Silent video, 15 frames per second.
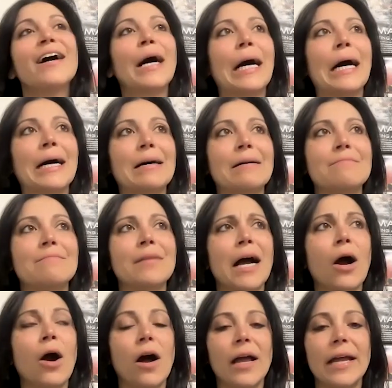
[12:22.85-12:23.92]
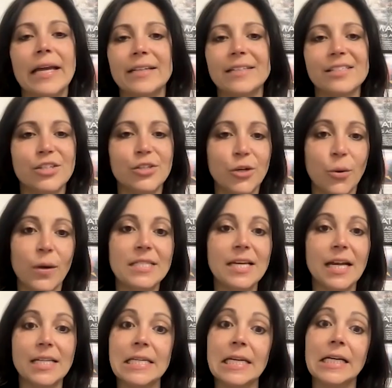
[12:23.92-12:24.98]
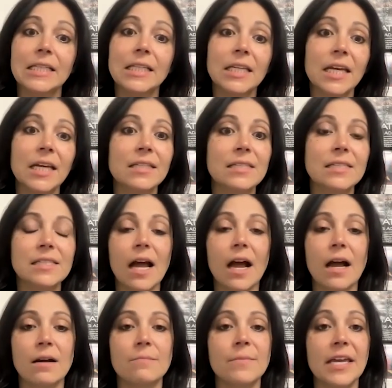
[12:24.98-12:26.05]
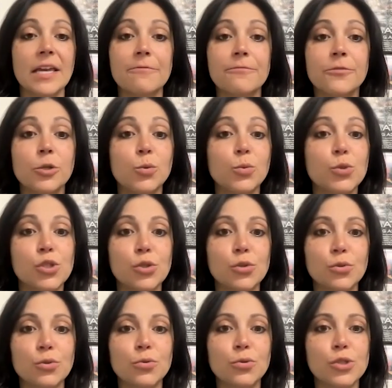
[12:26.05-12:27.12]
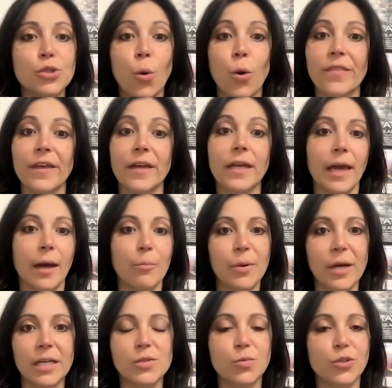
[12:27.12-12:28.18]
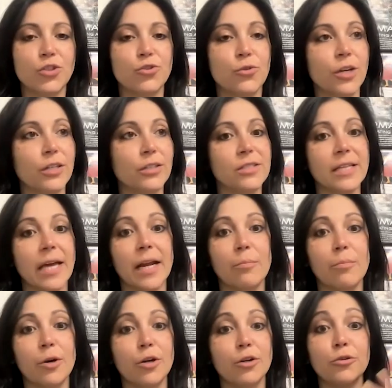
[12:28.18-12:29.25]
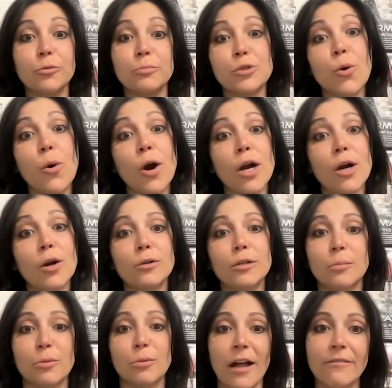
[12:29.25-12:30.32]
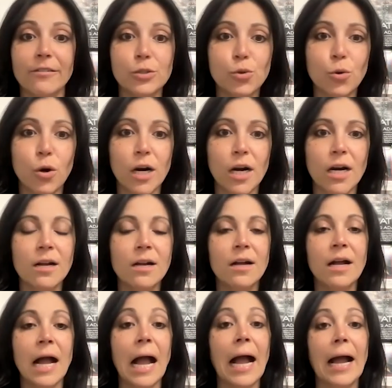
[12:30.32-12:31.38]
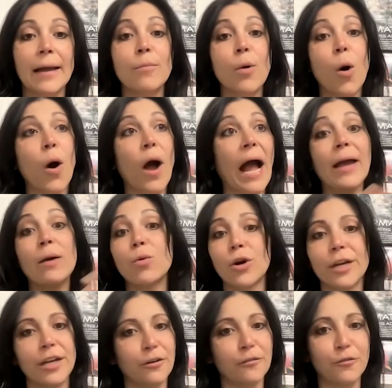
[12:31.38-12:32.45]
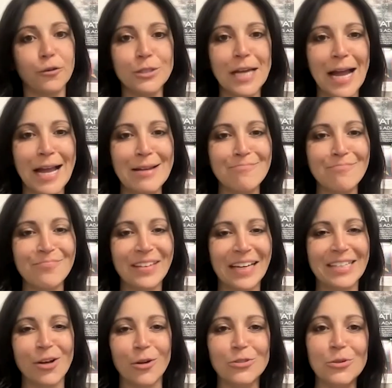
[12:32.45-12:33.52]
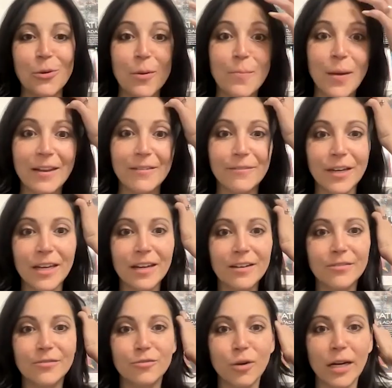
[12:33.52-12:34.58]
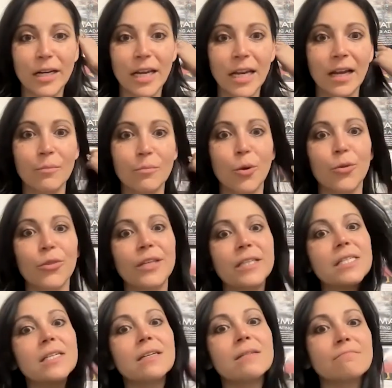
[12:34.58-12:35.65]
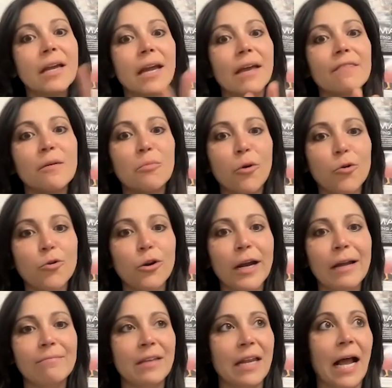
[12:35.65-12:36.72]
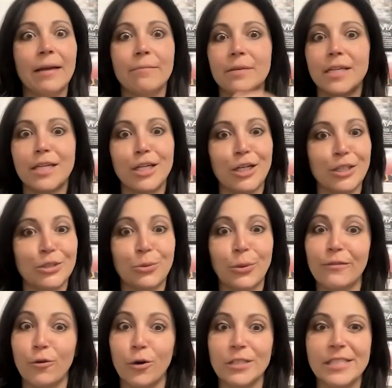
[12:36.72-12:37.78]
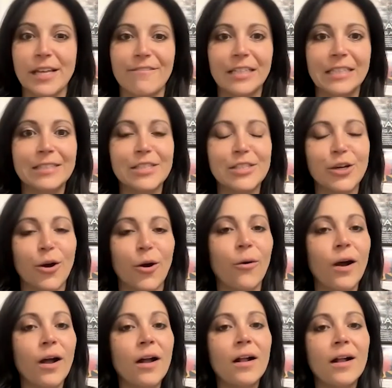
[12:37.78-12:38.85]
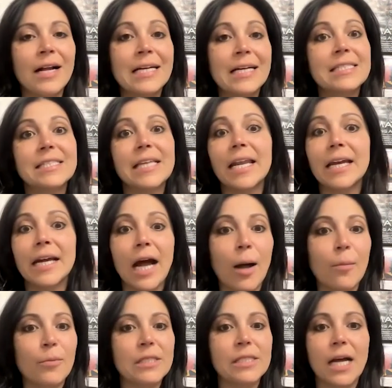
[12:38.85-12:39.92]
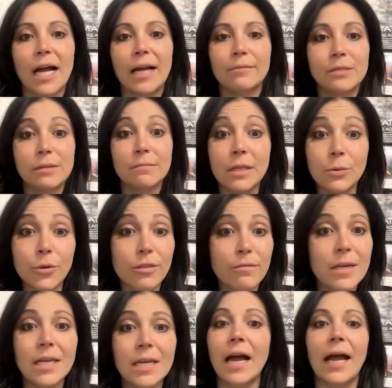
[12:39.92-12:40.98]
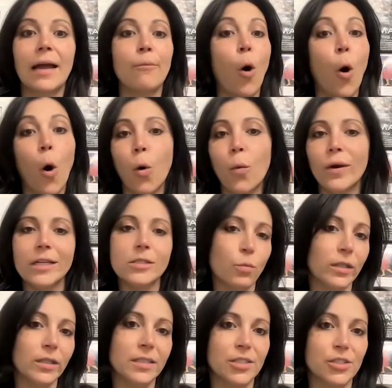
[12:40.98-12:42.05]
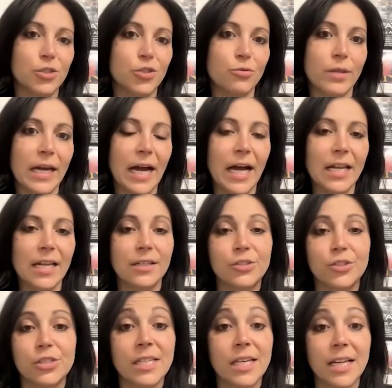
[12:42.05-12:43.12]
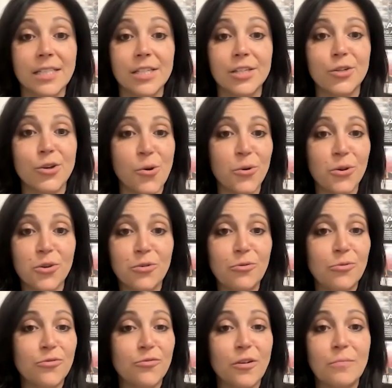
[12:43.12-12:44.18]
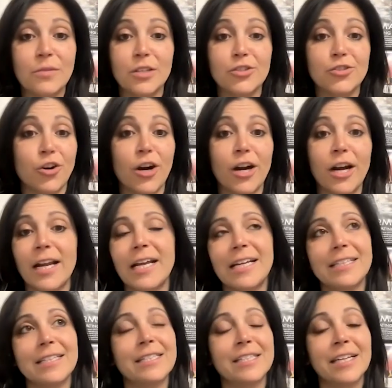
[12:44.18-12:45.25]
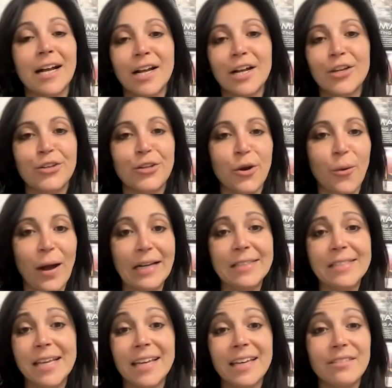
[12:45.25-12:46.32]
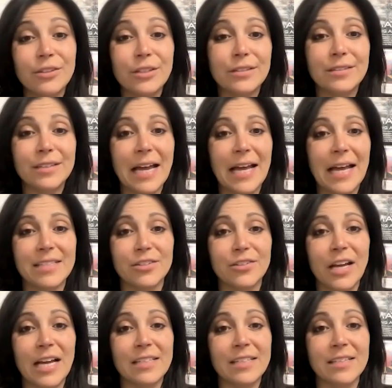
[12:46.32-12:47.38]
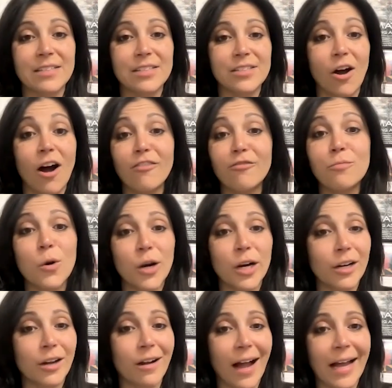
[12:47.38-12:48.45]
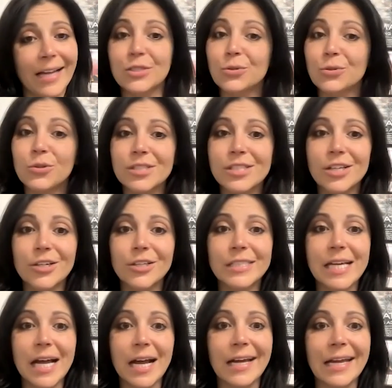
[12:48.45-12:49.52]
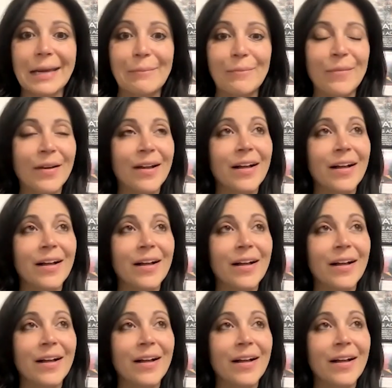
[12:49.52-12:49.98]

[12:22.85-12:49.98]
And attending clinics. If you do tour the campus, which you could set up a group tour or a private tour, I work here full time. That's also a benefit of running both the team and the program, that I'm here 24/7. So setting up a time to meet with me, I'm always willing to do that. And just to get to know you from the start, it's, I'd say even as a sophomore in high school is a good time.